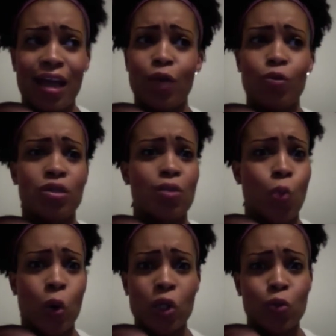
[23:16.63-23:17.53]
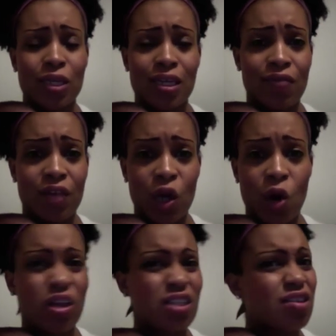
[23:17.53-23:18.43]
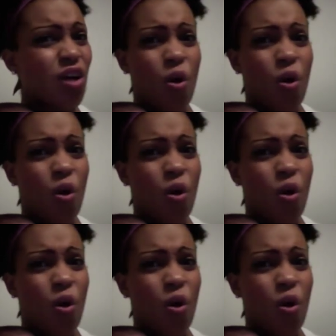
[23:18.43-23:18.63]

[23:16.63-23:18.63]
and there were some words we didn't even know because it's an